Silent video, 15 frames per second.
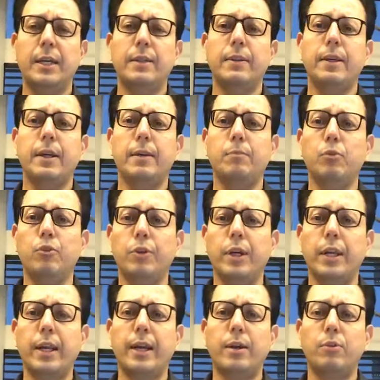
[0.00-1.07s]
They are moving
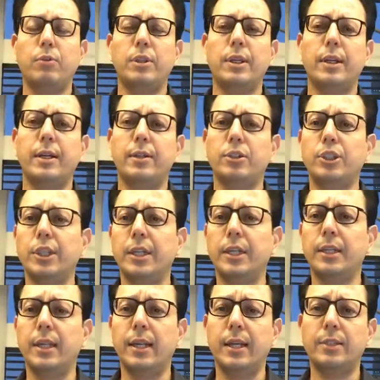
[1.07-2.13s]
around, they are shaking
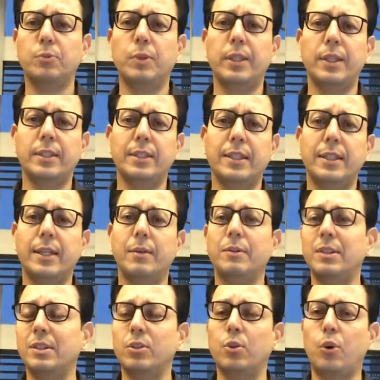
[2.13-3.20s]
their legs when they're sitting.
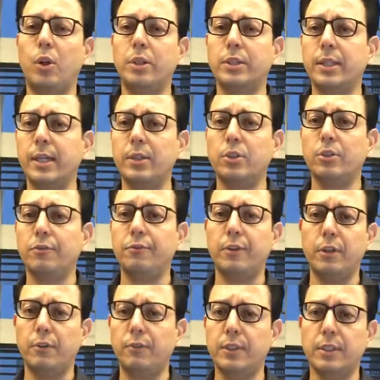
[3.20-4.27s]
This is all signs of
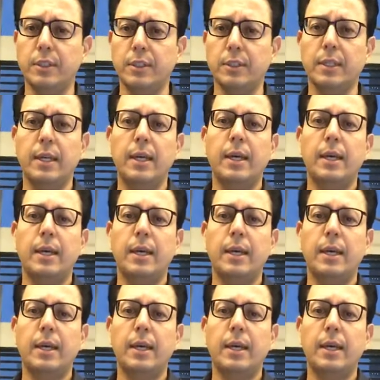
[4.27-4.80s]
nervousness.